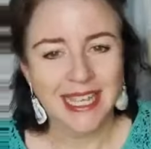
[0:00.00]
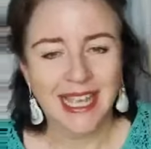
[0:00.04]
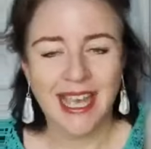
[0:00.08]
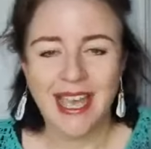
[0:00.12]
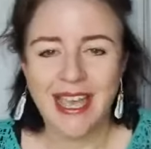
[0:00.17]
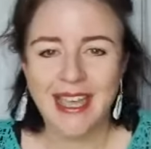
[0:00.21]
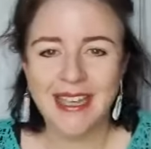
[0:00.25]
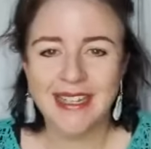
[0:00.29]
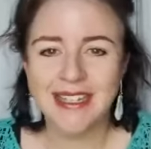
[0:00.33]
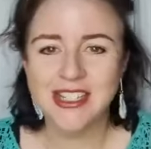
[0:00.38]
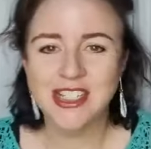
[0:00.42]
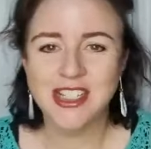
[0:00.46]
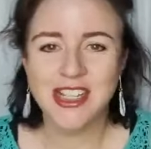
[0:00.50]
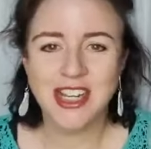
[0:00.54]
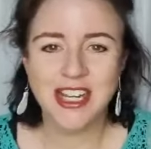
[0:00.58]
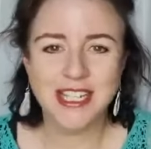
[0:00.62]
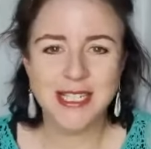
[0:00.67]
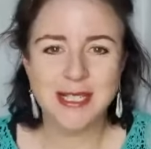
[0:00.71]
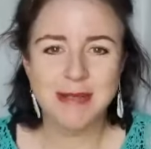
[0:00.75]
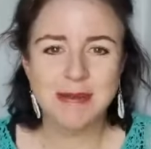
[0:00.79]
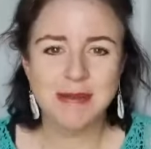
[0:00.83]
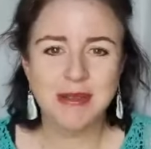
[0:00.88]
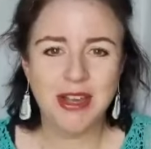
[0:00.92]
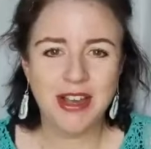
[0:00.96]
and share
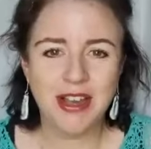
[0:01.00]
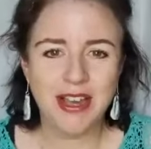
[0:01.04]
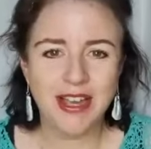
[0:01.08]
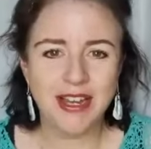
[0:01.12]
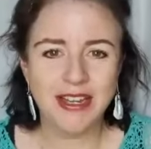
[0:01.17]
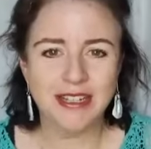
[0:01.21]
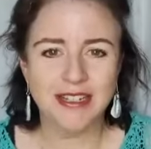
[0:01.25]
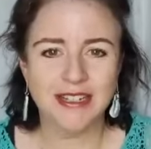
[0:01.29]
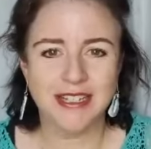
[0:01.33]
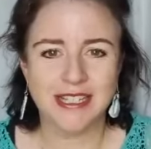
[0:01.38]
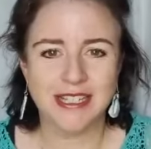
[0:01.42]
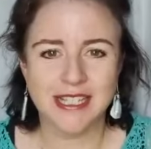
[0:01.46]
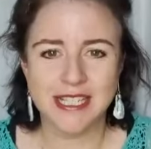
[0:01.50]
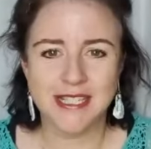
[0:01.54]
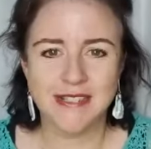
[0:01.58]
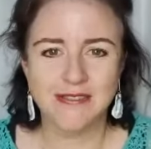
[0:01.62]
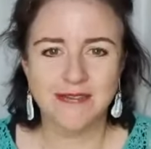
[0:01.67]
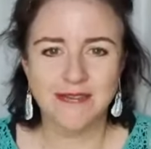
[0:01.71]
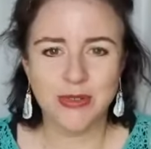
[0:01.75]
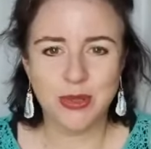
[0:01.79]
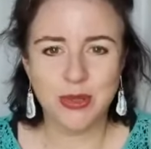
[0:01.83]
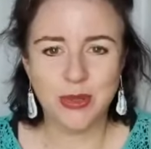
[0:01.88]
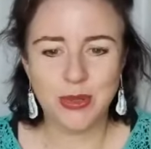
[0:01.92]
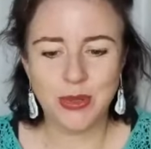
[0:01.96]
some guidance
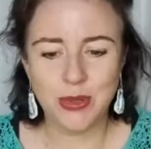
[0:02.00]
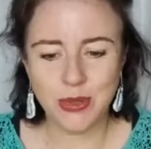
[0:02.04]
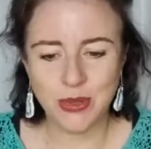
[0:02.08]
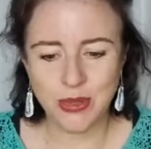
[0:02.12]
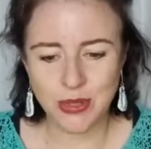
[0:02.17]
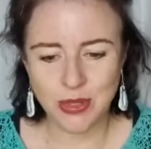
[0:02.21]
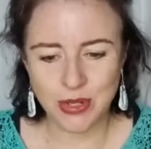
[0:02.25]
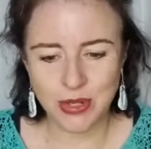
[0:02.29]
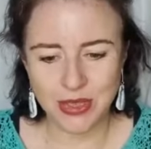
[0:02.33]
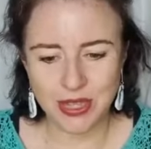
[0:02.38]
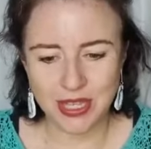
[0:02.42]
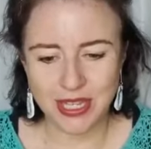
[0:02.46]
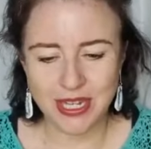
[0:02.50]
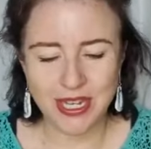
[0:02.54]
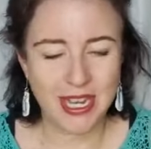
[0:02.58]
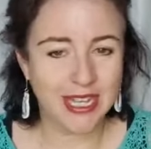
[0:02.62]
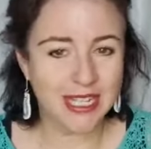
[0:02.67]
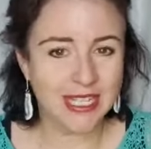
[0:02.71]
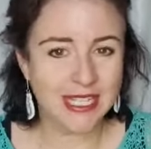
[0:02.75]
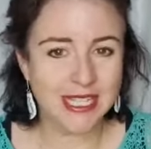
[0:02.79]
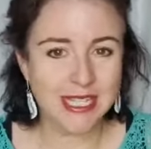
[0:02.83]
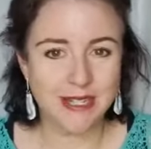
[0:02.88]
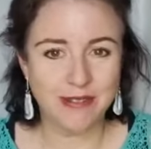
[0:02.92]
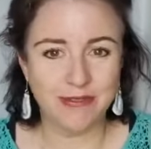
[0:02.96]
for the
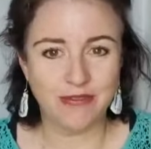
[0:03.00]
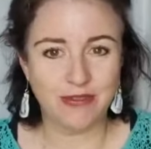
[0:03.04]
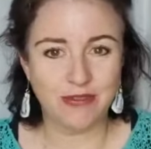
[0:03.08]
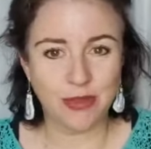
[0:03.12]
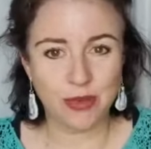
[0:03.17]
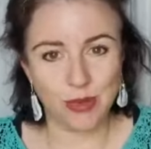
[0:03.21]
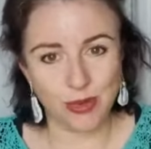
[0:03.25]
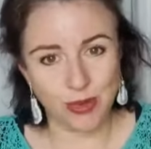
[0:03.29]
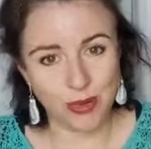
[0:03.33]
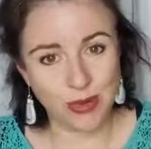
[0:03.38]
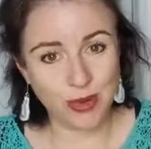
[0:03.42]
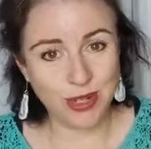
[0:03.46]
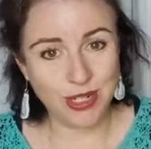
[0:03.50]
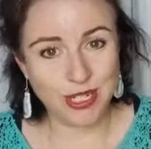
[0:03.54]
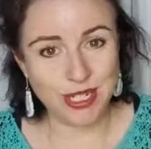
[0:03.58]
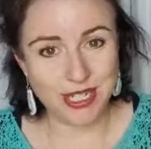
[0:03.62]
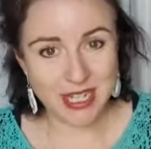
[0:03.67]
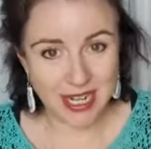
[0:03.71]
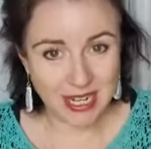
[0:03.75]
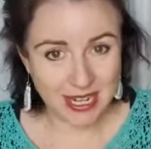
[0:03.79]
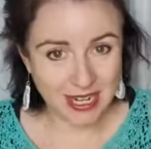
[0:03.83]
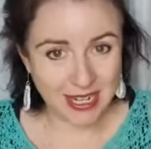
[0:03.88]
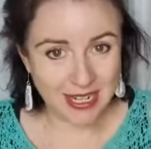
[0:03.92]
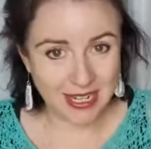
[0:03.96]
next 4
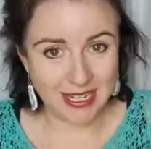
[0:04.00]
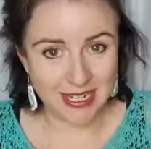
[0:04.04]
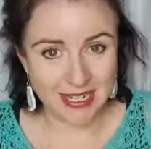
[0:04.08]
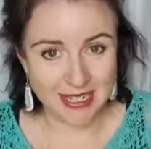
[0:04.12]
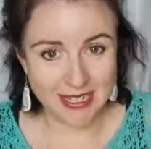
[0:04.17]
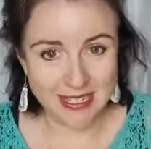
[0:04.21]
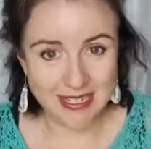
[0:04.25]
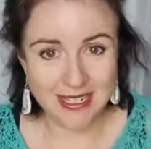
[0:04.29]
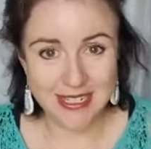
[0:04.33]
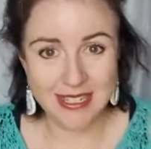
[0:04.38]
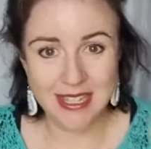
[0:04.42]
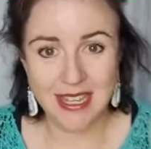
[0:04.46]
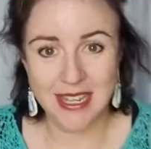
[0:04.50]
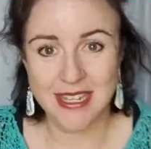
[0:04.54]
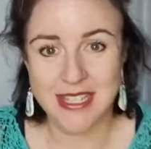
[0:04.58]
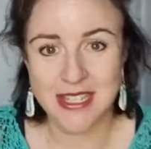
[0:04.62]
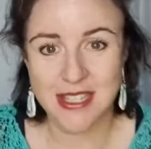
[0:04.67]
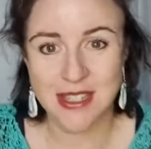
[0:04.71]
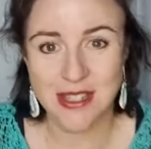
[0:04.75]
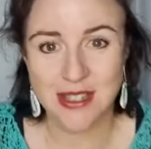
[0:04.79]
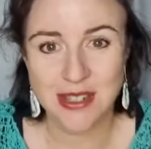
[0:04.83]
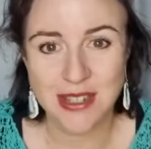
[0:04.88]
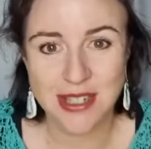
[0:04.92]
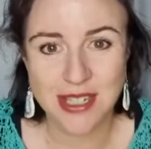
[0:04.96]
days. That's
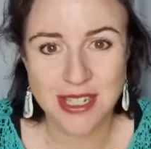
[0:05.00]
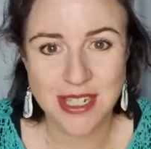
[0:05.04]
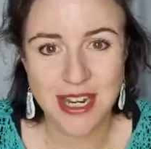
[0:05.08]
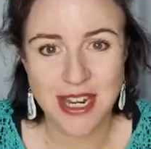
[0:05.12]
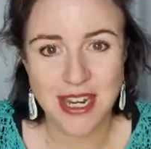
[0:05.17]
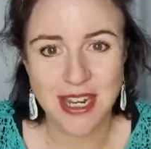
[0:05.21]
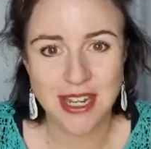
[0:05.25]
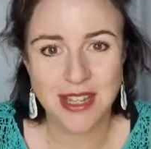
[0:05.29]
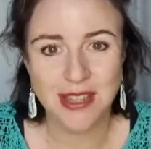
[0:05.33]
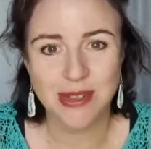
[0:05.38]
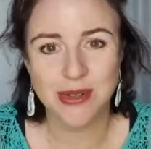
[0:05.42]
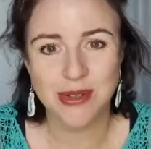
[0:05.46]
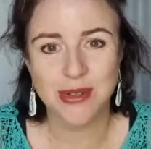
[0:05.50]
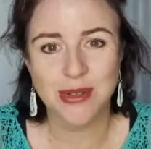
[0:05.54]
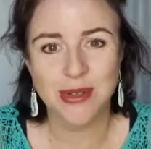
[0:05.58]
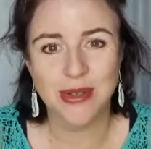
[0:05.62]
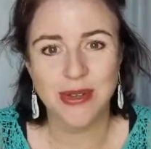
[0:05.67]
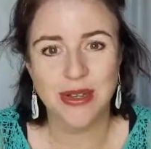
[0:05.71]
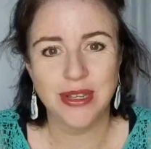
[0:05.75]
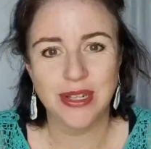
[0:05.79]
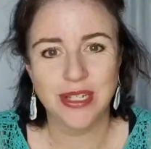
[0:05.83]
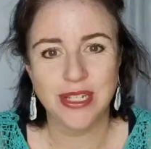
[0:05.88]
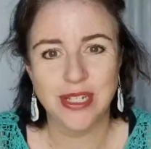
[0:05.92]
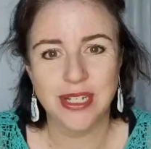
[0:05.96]
Thursday through
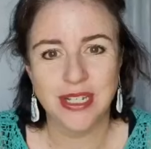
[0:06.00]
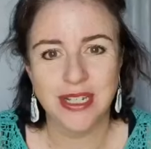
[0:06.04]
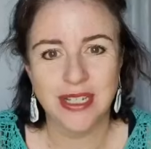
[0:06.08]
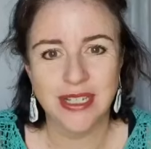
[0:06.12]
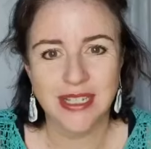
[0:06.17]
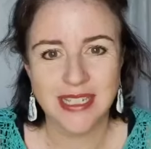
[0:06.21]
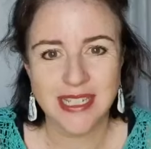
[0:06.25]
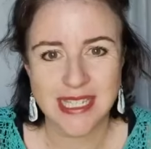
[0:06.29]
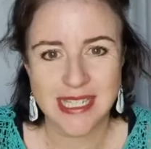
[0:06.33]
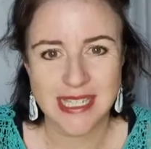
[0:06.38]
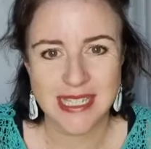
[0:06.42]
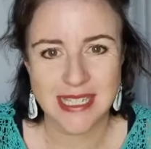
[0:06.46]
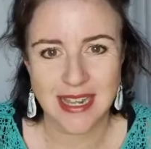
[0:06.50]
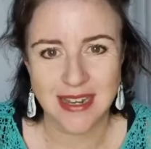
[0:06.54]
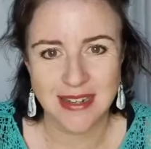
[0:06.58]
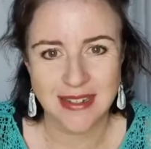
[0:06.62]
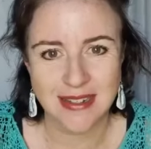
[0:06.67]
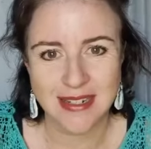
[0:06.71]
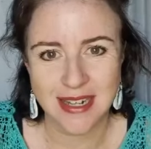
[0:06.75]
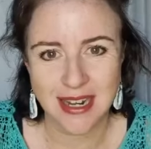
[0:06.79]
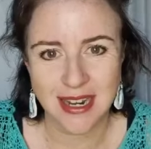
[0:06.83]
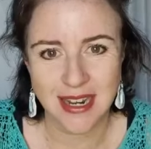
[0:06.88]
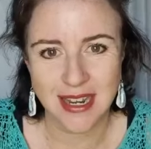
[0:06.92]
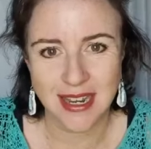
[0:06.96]
till
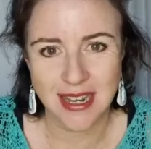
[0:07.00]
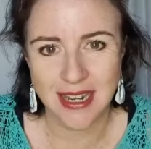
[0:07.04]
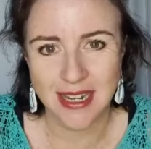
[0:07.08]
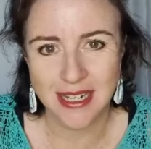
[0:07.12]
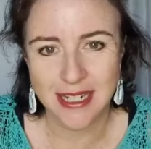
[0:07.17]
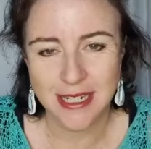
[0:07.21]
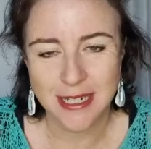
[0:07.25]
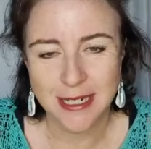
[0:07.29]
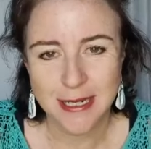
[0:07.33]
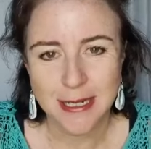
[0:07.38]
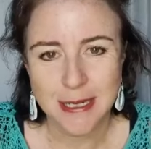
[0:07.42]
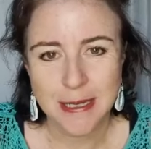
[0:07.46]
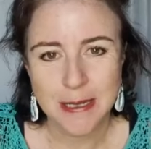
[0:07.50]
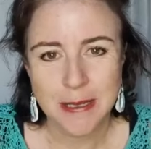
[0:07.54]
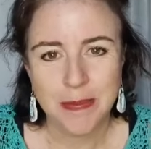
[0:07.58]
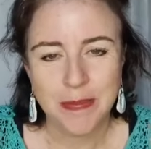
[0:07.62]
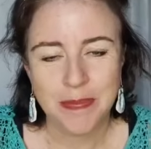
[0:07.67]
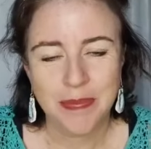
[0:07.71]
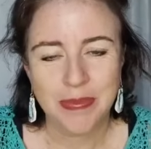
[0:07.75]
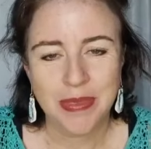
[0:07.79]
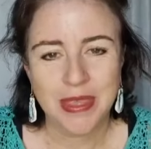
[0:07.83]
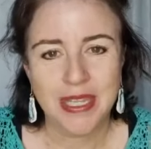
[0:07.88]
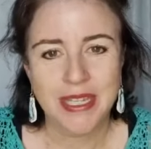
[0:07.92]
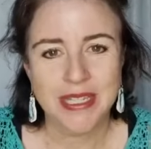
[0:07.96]
Sunday.
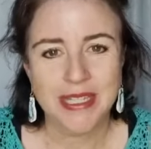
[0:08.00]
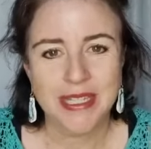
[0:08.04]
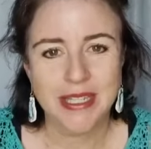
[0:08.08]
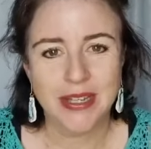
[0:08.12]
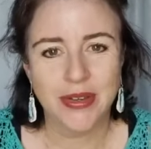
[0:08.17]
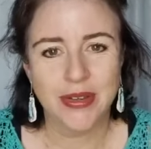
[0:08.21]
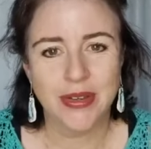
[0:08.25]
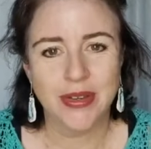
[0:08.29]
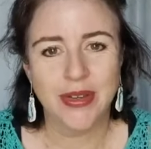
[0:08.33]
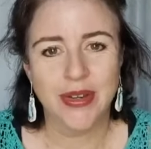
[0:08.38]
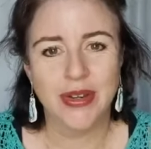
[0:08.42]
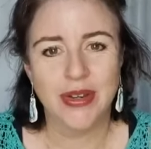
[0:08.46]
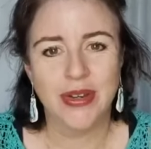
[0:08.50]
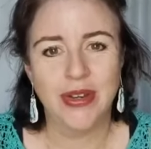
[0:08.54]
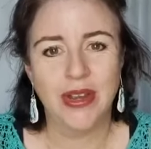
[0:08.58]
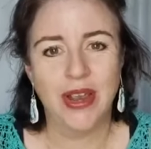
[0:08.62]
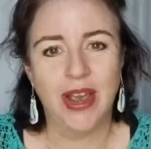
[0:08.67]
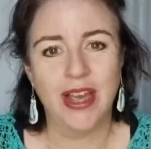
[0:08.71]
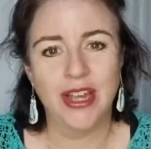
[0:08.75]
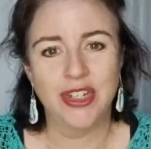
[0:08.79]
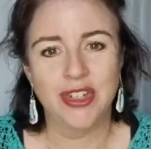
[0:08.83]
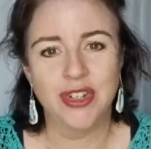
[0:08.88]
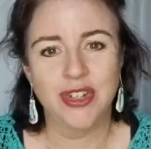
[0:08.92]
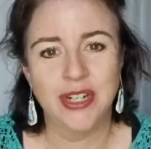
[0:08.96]
So
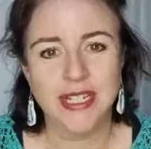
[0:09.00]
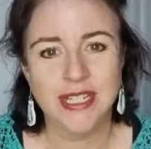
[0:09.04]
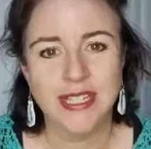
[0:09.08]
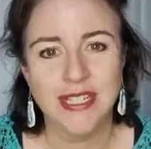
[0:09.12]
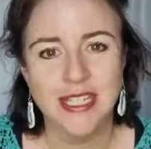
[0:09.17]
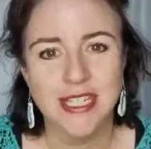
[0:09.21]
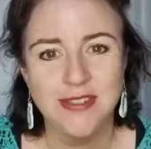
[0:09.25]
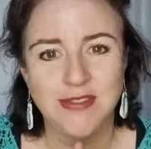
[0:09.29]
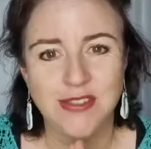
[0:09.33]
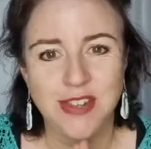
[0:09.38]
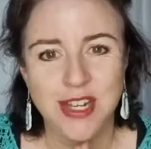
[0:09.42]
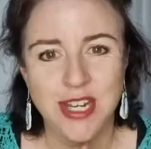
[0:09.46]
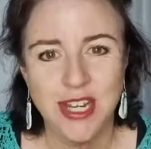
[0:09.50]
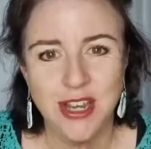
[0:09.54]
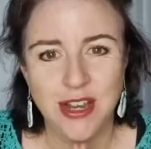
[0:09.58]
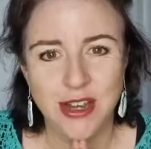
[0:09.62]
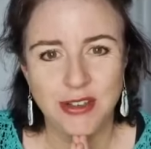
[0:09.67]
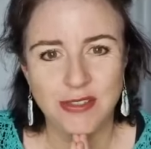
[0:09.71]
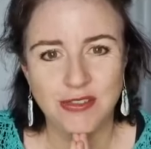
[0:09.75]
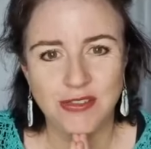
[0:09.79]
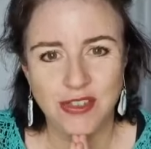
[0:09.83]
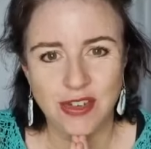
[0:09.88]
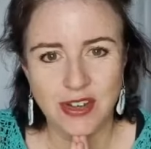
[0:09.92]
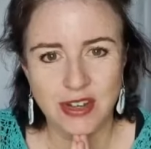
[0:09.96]
I trust this video
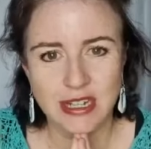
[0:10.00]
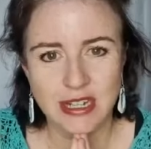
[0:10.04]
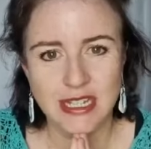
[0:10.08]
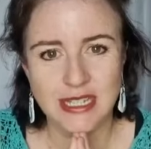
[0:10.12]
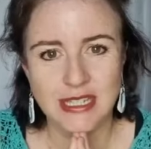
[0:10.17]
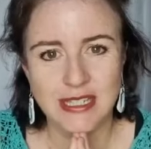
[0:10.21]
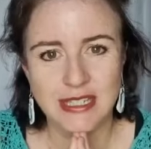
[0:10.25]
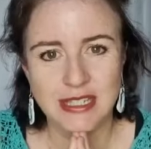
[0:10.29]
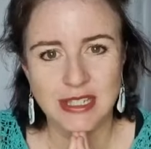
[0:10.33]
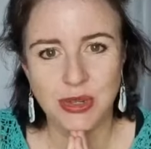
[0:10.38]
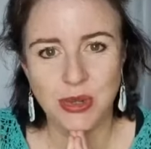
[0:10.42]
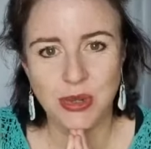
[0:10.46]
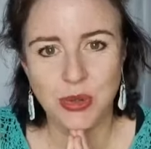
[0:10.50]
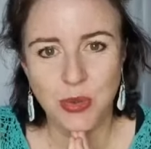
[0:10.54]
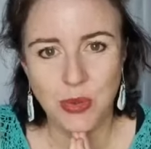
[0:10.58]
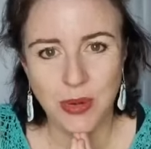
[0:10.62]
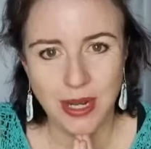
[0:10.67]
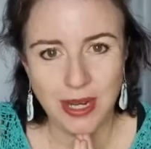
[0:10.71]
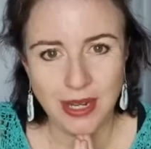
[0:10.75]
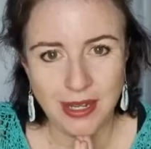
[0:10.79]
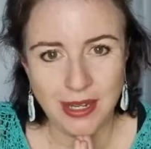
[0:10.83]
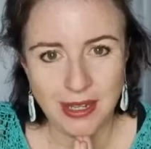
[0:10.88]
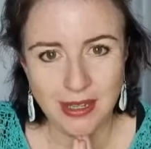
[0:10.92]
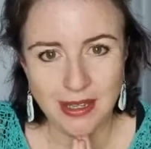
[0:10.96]
finds you
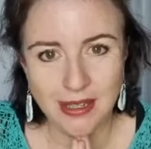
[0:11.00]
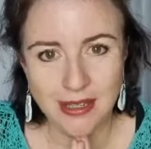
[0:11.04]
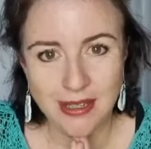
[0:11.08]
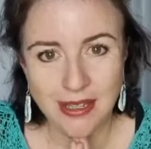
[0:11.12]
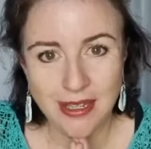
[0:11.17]
well.